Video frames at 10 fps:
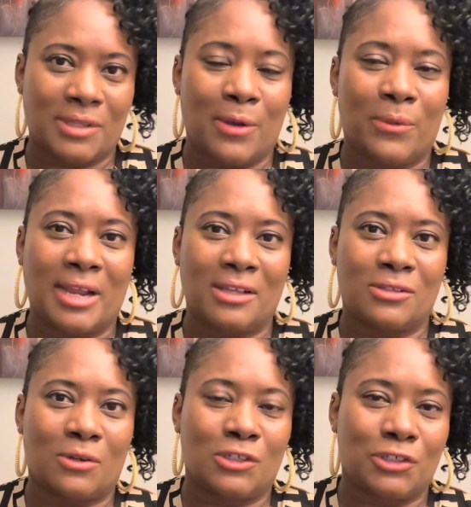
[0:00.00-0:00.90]
And when I
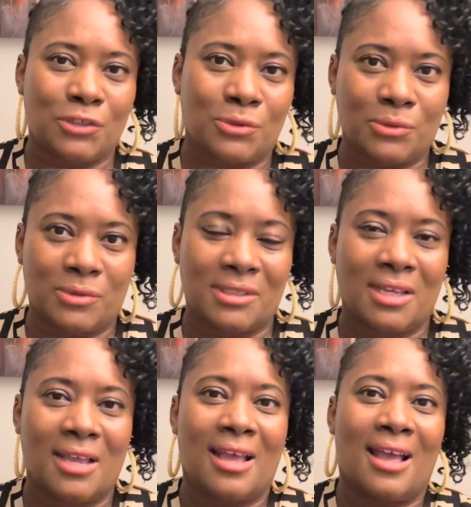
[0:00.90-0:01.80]
saw the shoes,
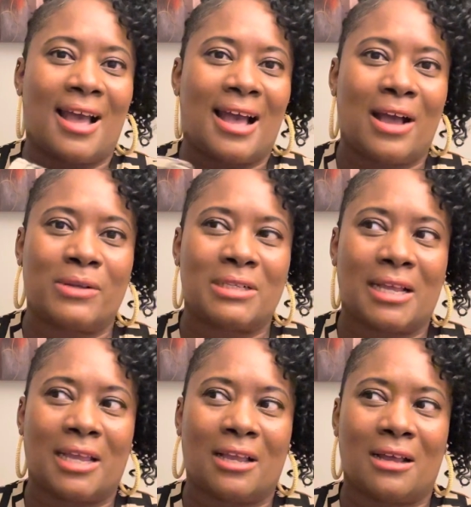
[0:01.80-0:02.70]
I was
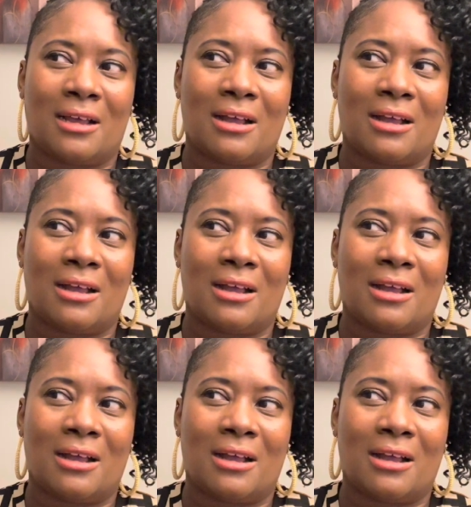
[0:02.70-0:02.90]
like,